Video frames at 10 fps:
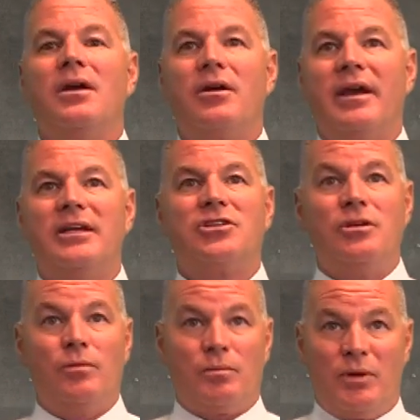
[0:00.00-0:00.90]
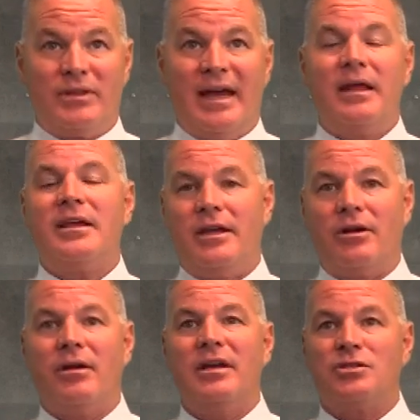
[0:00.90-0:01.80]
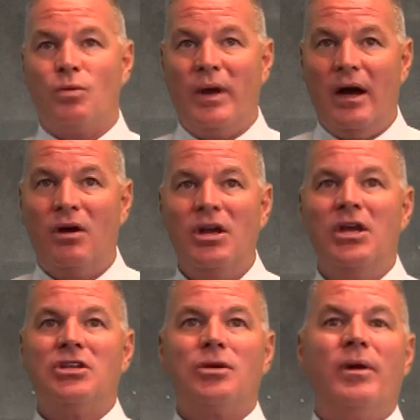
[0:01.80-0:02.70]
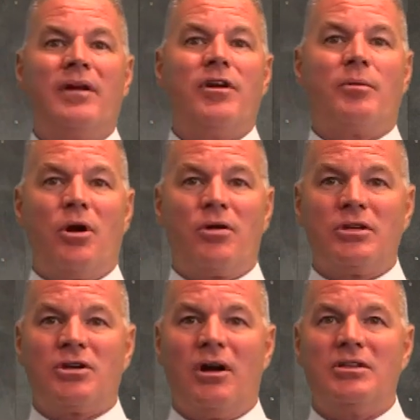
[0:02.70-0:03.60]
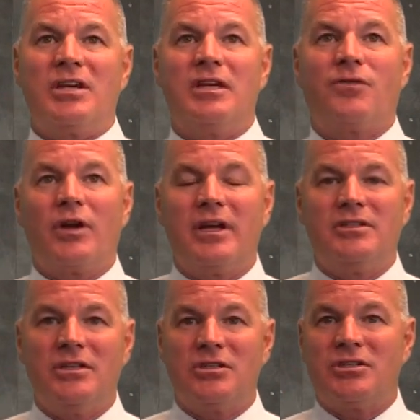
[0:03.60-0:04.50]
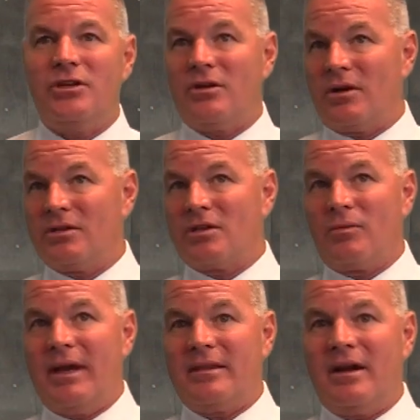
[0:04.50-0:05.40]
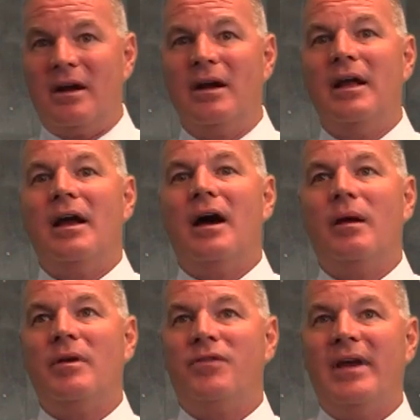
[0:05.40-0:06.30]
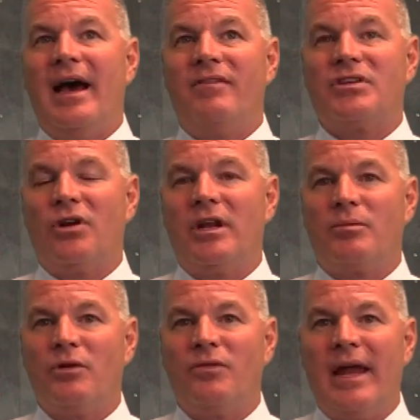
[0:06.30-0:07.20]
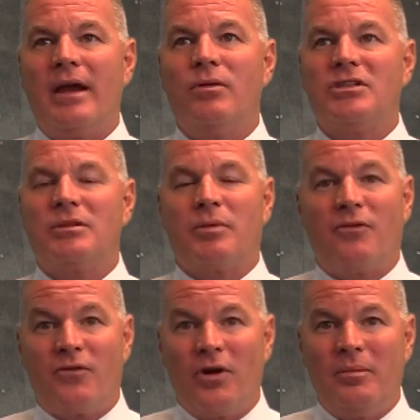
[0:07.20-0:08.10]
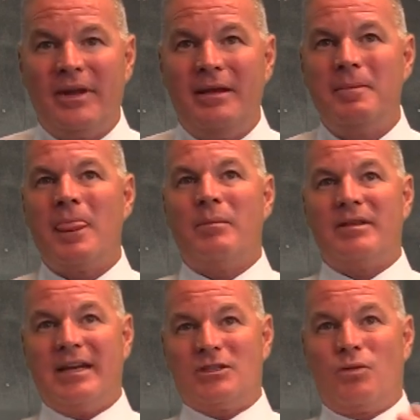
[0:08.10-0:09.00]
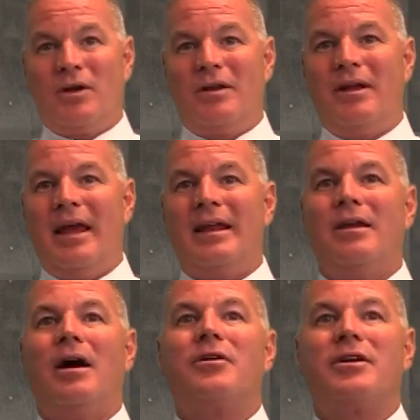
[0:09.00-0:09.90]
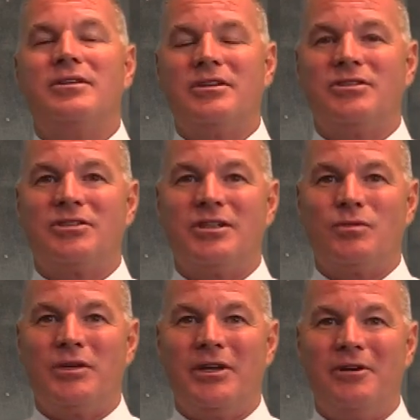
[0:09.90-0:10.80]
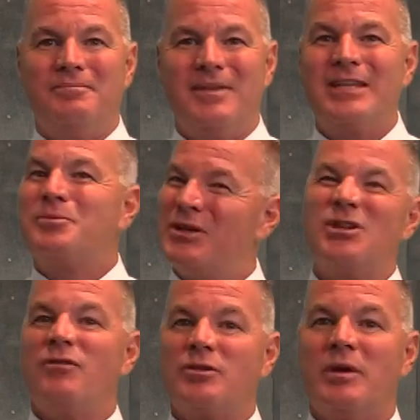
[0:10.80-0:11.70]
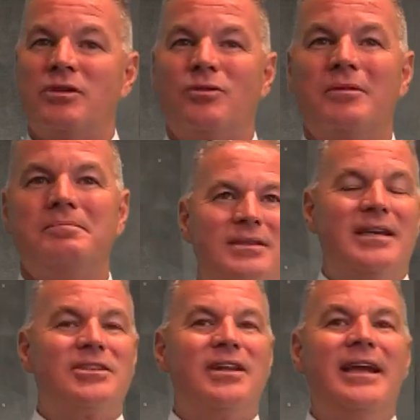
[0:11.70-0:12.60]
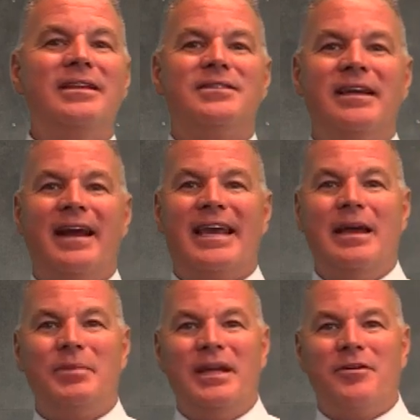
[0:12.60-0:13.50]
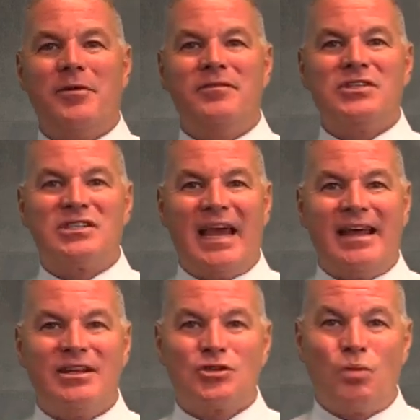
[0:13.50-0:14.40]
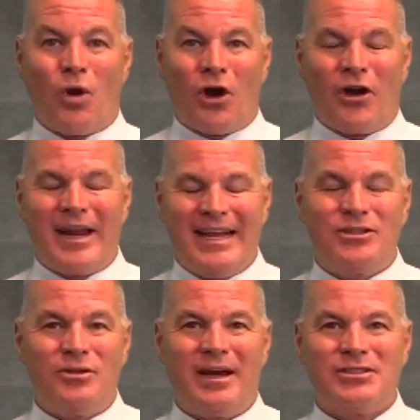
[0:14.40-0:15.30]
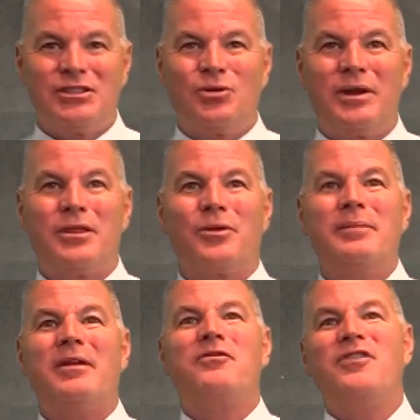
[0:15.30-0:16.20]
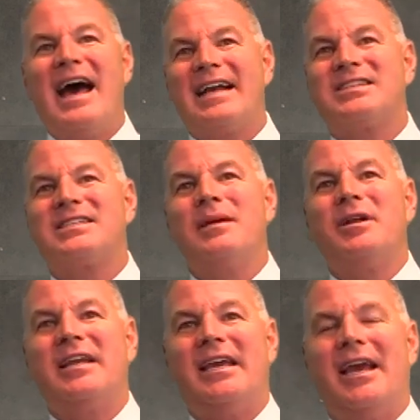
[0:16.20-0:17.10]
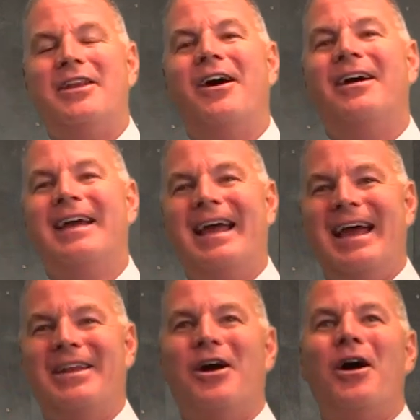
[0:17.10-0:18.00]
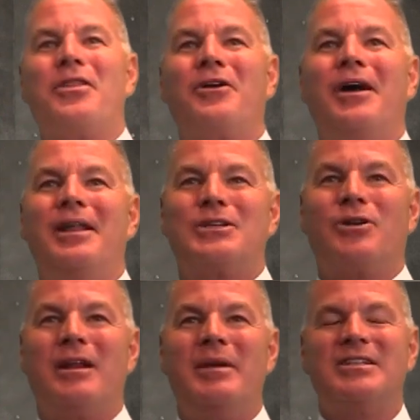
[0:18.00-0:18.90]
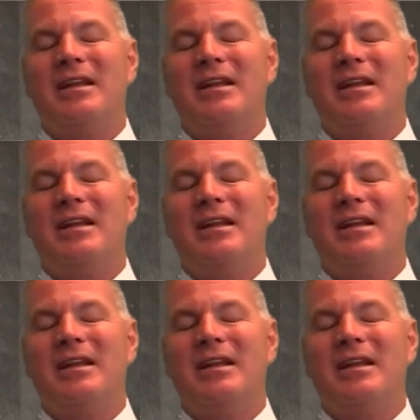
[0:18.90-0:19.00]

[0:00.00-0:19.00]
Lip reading: Okay, so you would put that here as well. So whatever your broker in charge says for a contingency, you can also write there. If you have attorney-approved language, preferably, but that's where any other contingencies would go. That's pretty self-explanatory. Section 18, I can't believe I'm even saying this word in 2023, but facsimile and other electronic means.